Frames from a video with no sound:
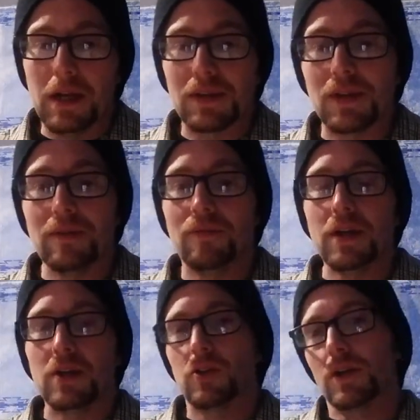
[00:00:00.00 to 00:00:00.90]
as if
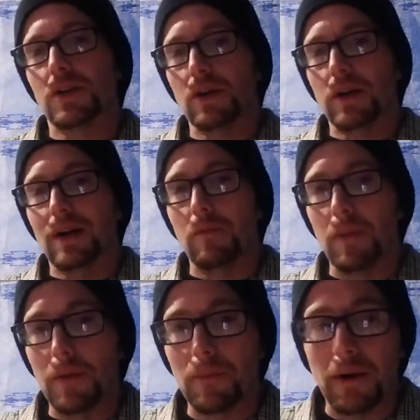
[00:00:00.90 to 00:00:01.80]
we can trust our
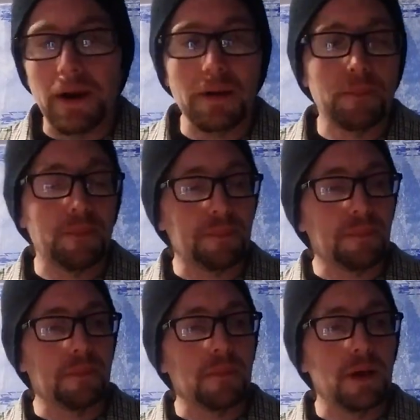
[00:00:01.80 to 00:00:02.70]
government, right?
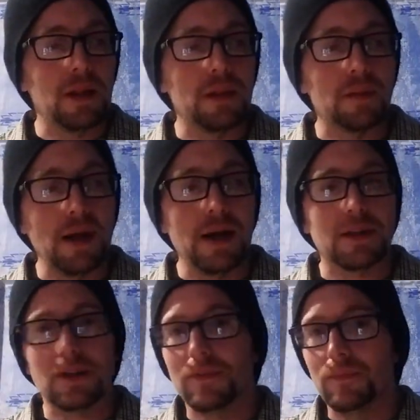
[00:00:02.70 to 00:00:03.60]
My
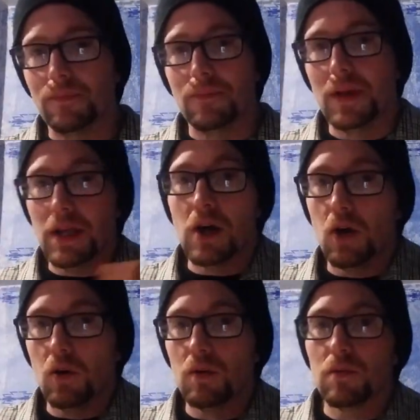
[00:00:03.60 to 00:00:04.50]
last
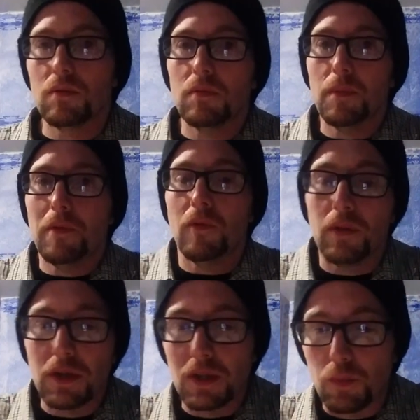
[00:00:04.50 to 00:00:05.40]
video before
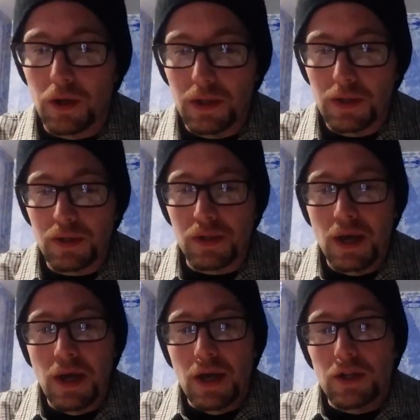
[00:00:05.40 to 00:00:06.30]
this one is
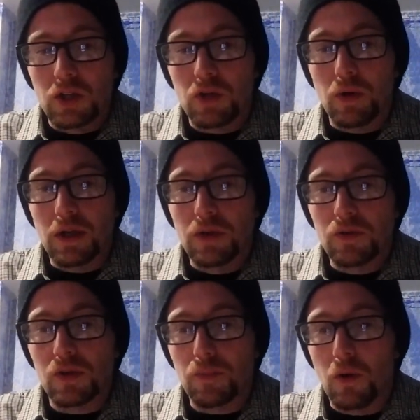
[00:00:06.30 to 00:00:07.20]
showing a
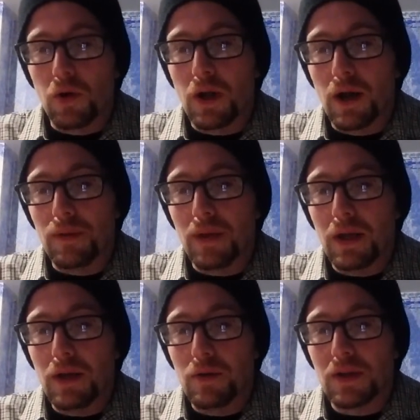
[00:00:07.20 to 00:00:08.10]
news report on the
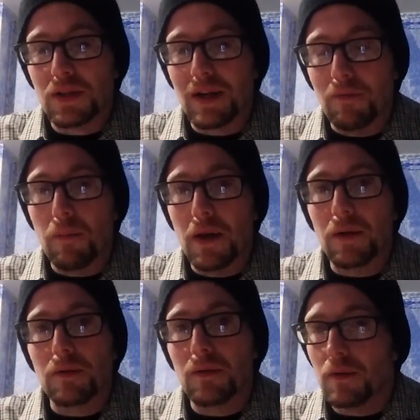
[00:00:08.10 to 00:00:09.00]
U.S.
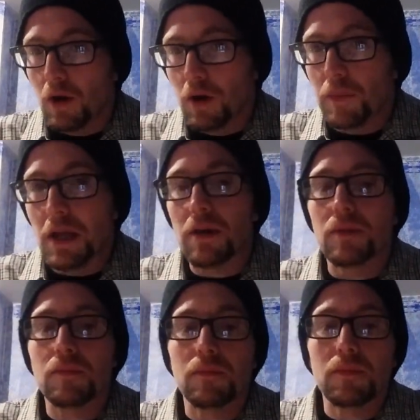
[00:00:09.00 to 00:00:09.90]
government, Army,
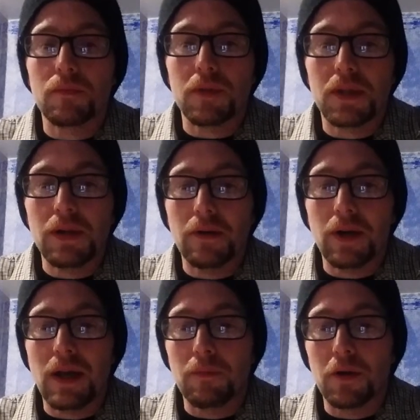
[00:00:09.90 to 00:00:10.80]

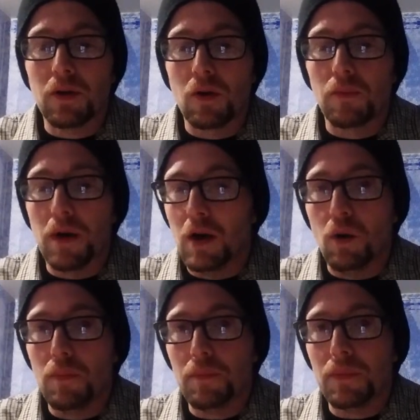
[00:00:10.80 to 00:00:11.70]
secret chemical
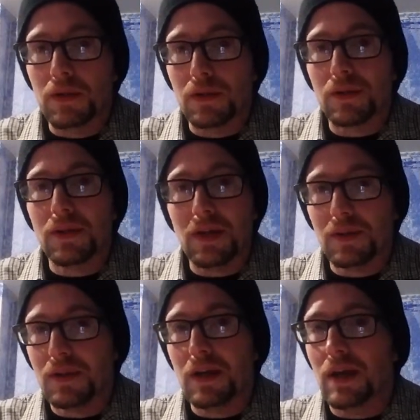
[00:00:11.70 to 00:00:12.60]
bioweapons
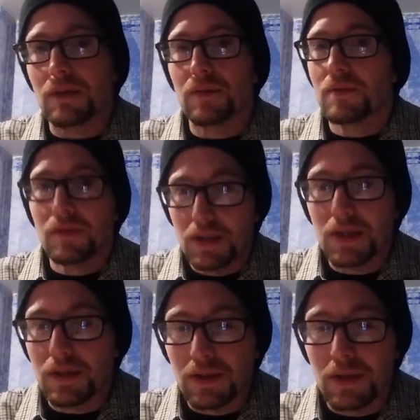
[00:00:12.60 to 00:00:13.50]
testing on
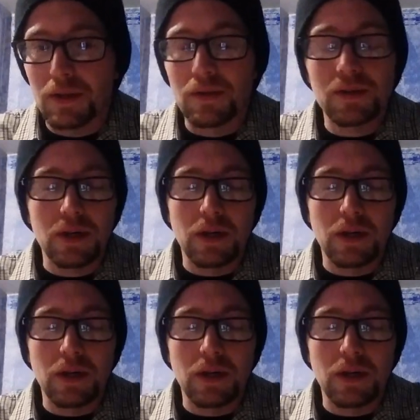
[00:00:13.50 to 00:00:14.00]
citizens,